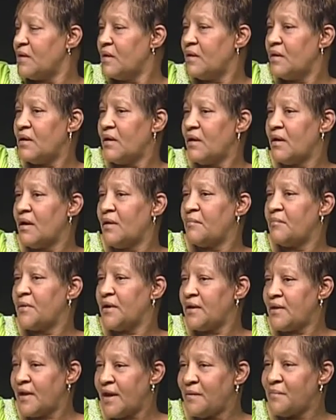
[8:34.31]
Right. Uh,
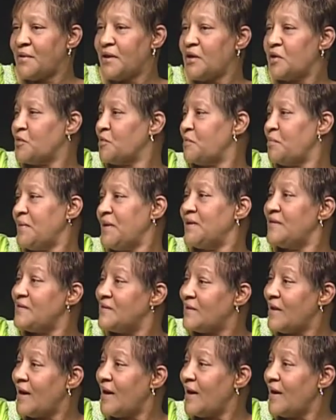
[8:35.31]
being able to go to
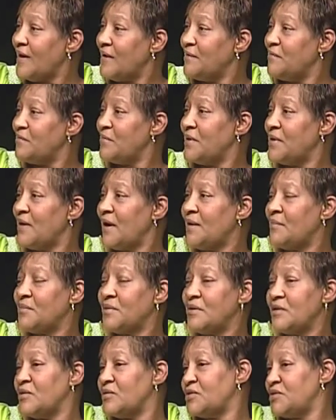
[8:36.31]
PTA, being
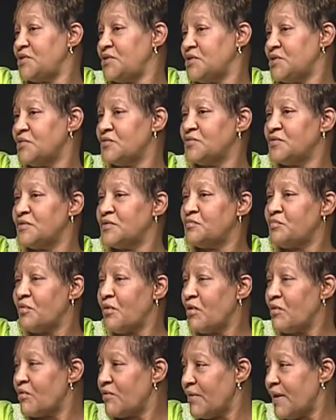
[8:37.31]
able to go to children's
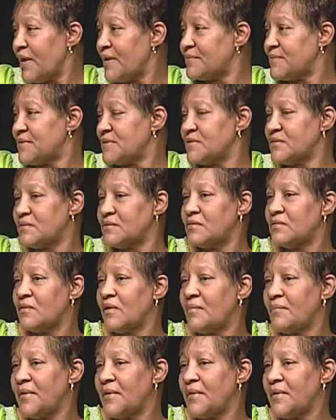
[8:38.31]
programs at school.